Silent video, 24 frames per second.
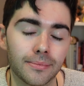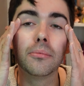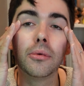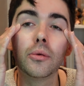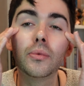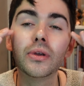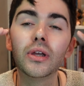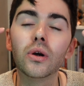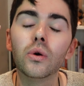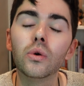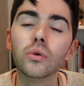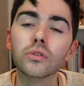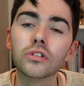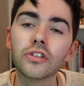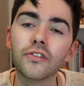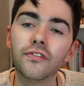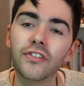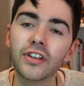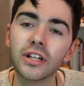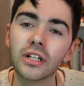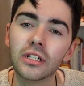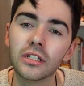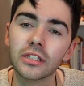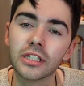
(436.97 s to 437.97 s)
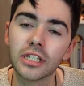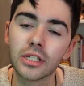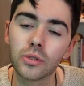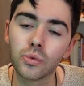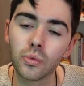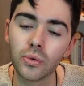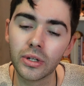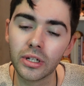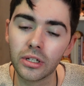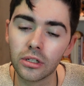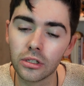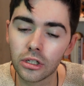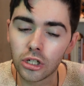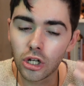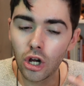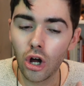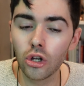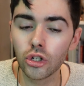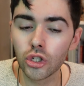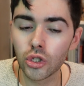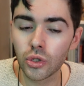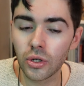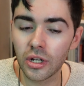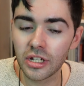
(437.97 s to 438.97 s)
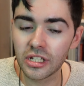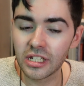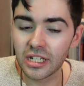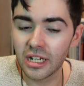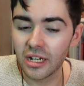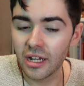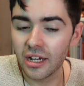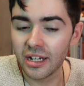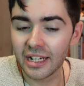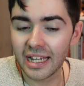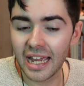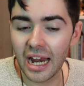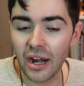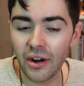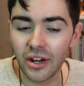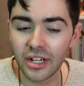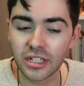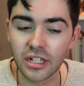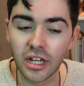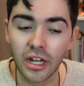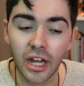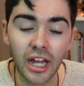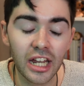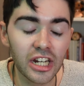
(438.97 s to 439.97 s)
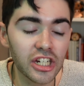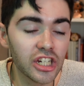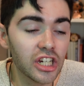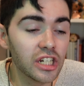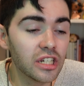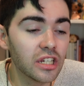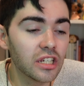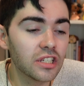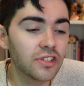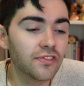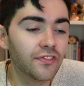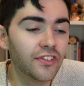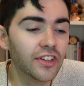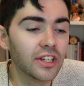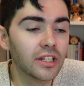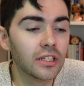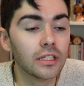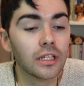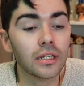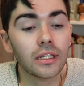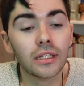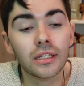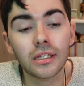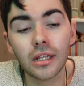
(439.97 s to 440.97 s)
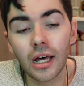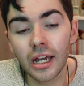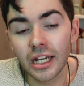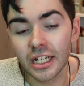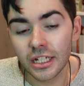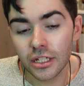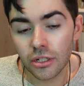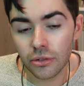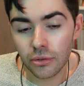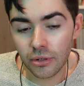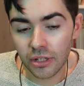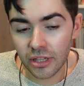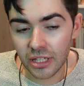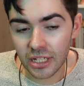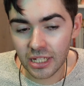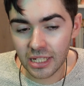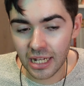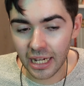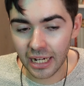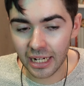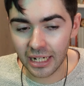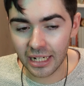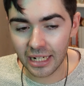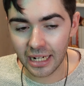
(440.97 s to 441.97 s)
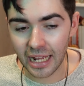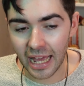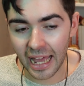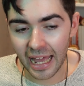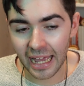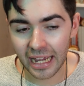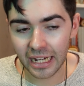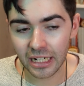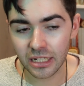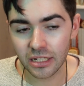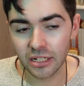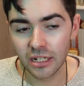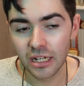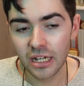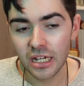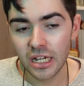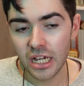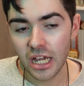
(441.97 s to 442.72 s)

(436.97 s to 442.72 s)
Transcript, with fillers: But we ought to feel this real contrast in her character, and she does feel lighter in the second act,